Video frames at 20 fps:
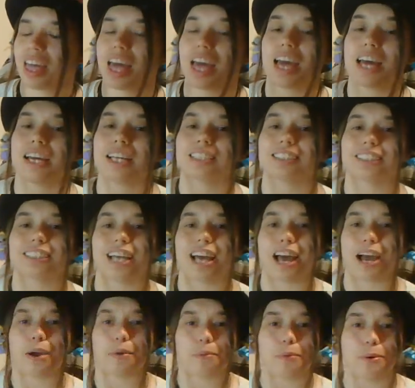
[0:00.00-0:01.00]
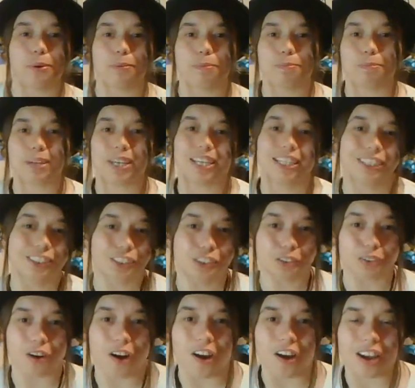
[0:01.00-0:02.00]
And I will be
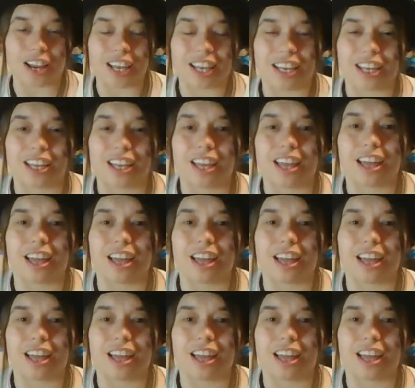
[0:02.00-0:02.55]
drawing